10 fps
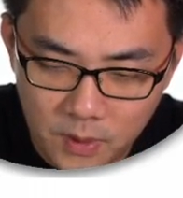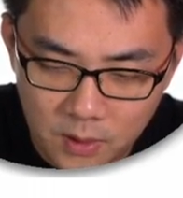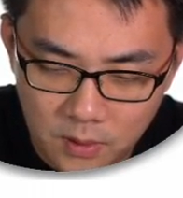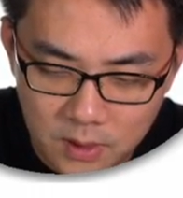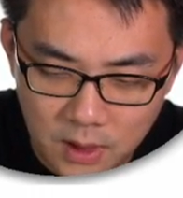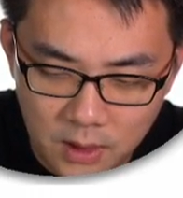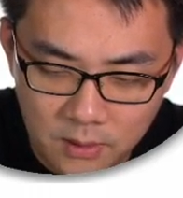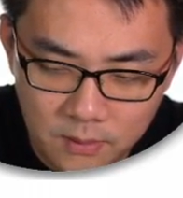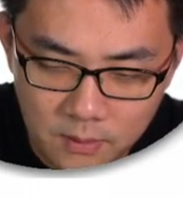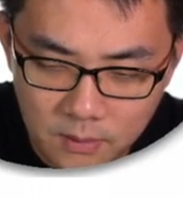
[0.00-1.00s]
cosine
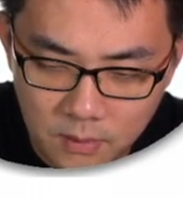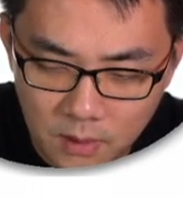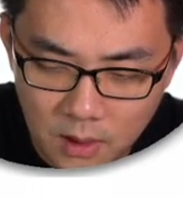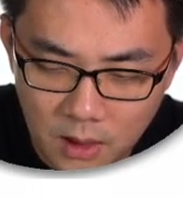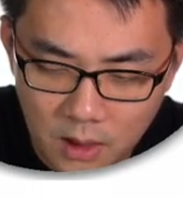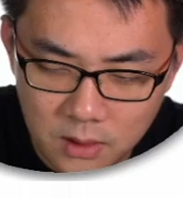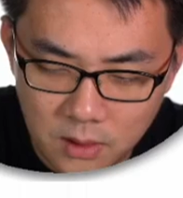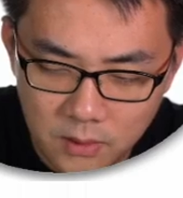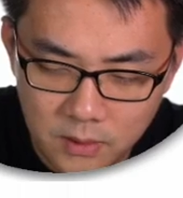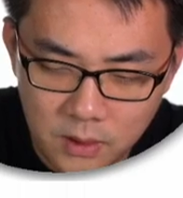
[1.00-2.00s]
x
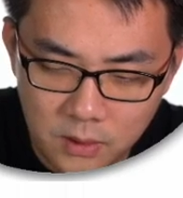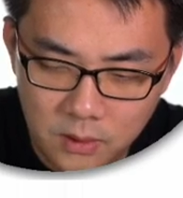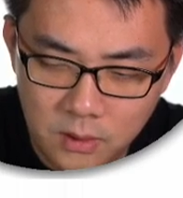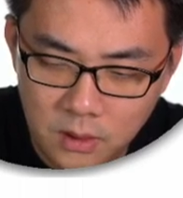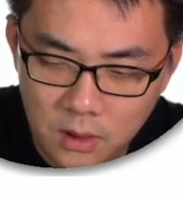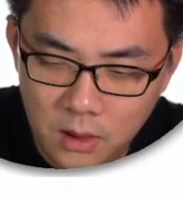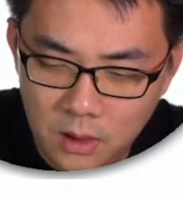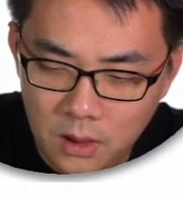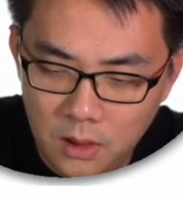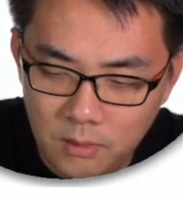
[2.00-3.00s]
over 2
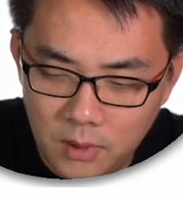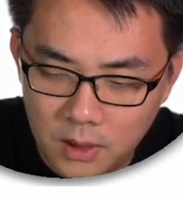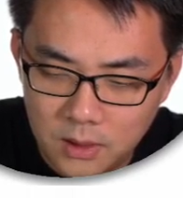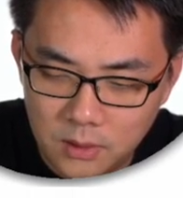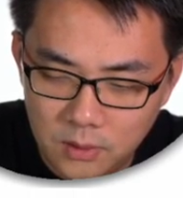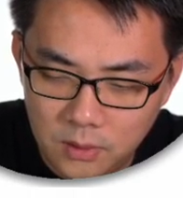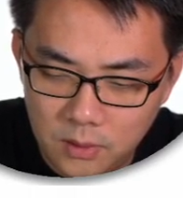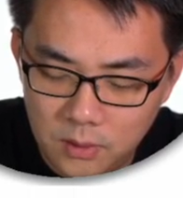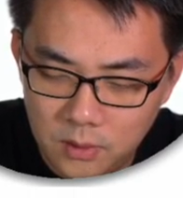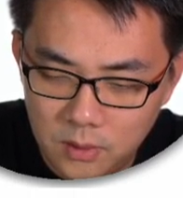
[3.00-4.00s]
plus
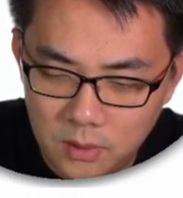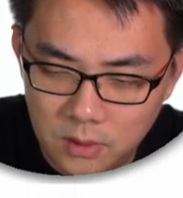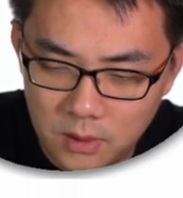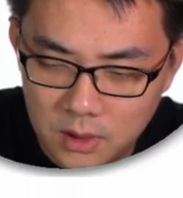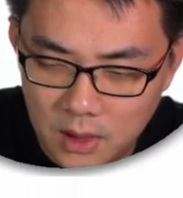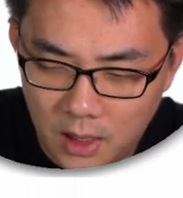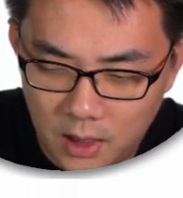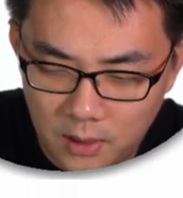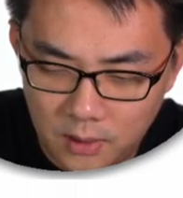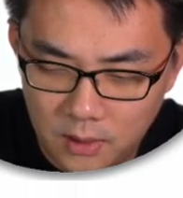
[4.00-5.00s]
2
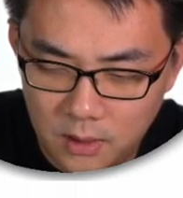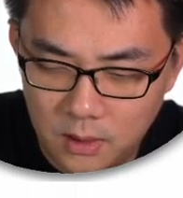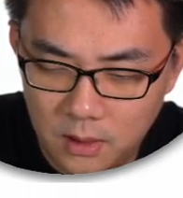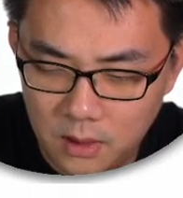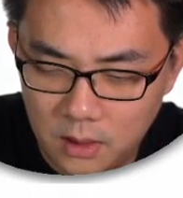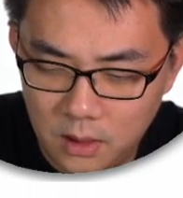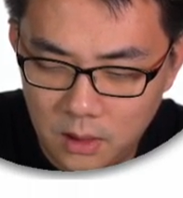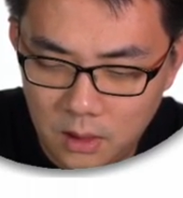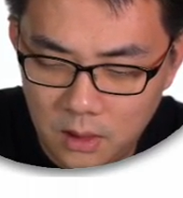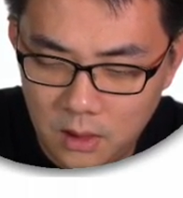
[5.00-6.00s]
sine
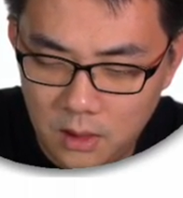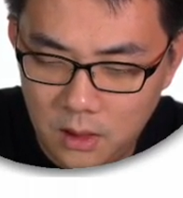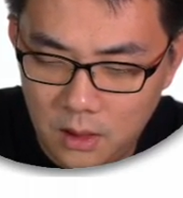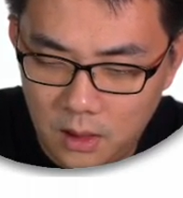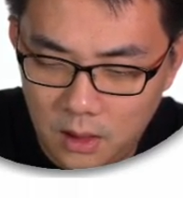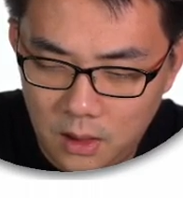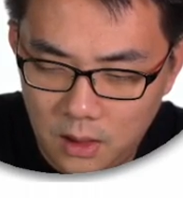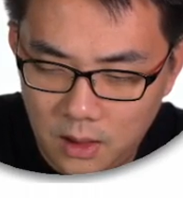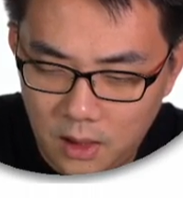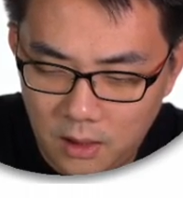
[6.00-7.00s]

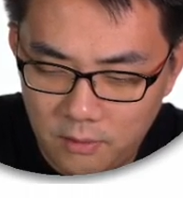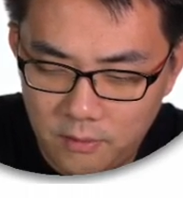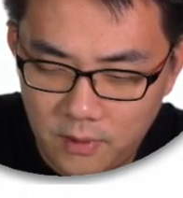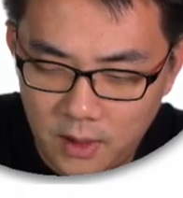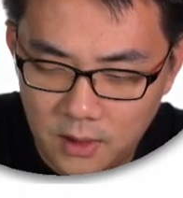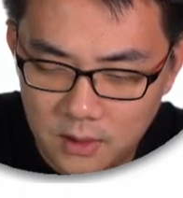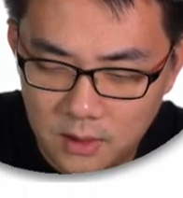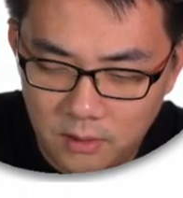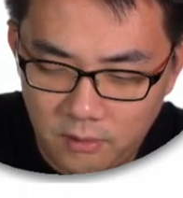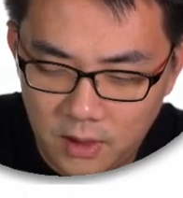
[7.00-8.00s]
half x
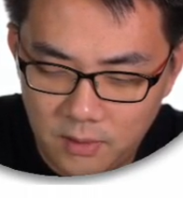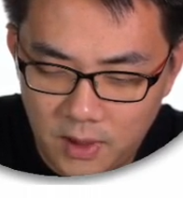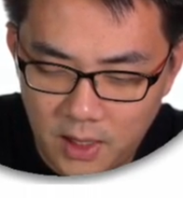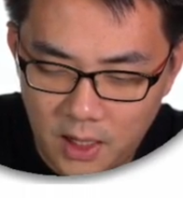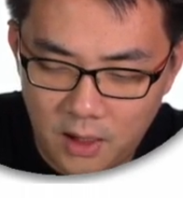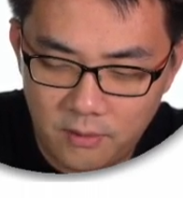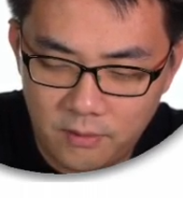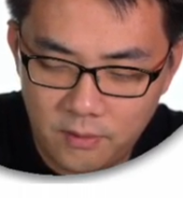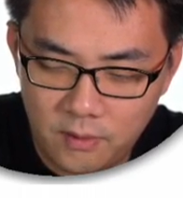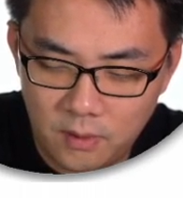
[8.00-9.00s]
divided by half,
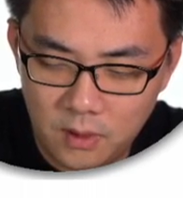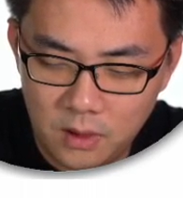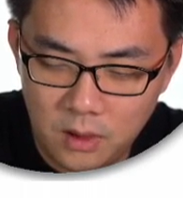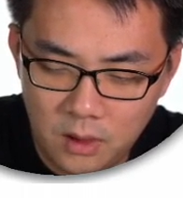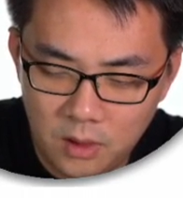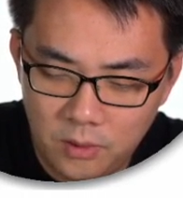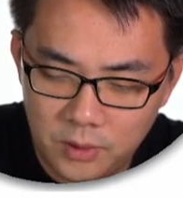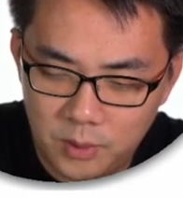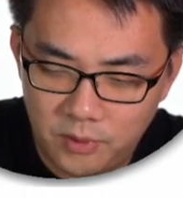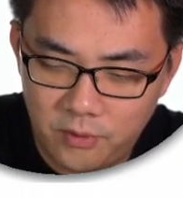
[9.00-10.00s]
which
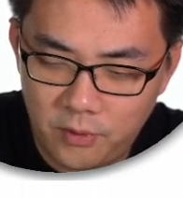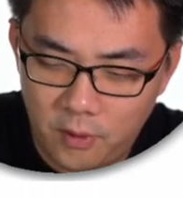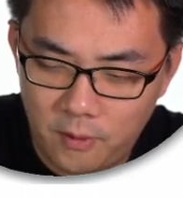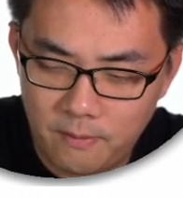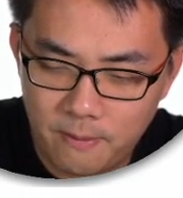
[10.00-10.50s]
would be 4.